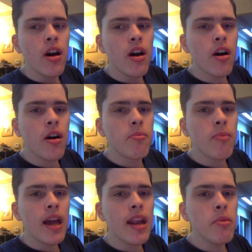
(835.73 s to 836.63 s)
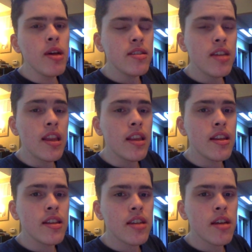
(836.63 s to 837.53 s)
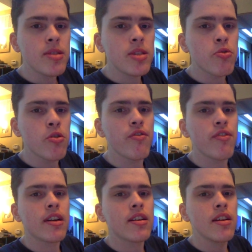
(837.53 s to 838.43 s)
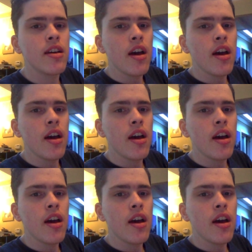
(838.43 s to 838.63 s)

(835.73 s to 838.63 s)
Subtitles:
And I'm not saying that the DSM is perfect.